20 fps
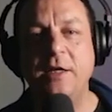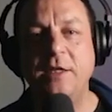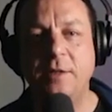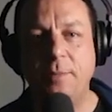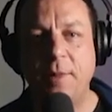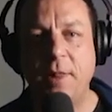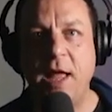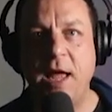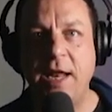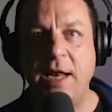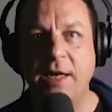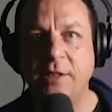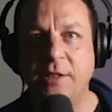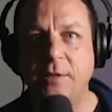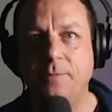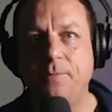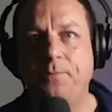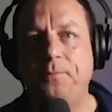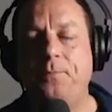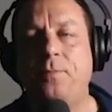to blend.
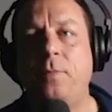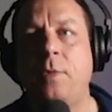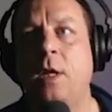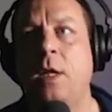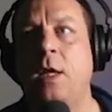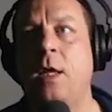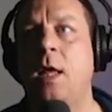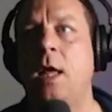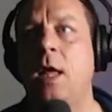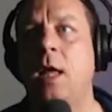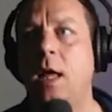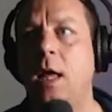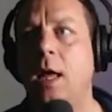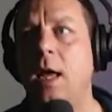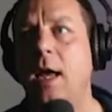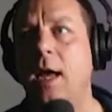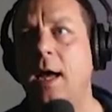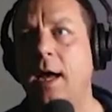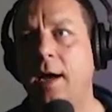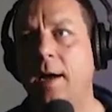
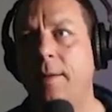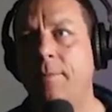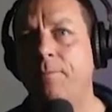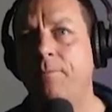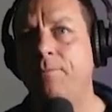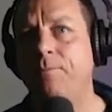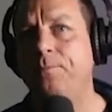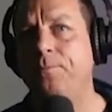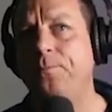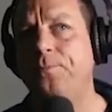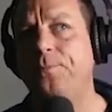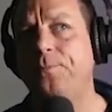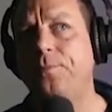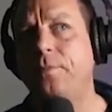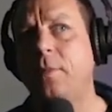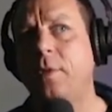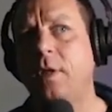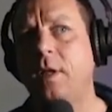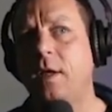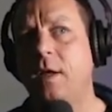
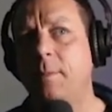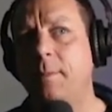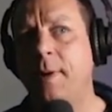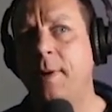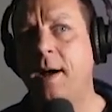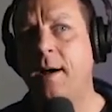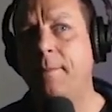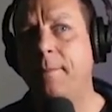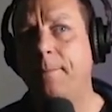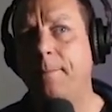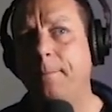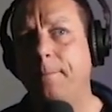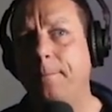But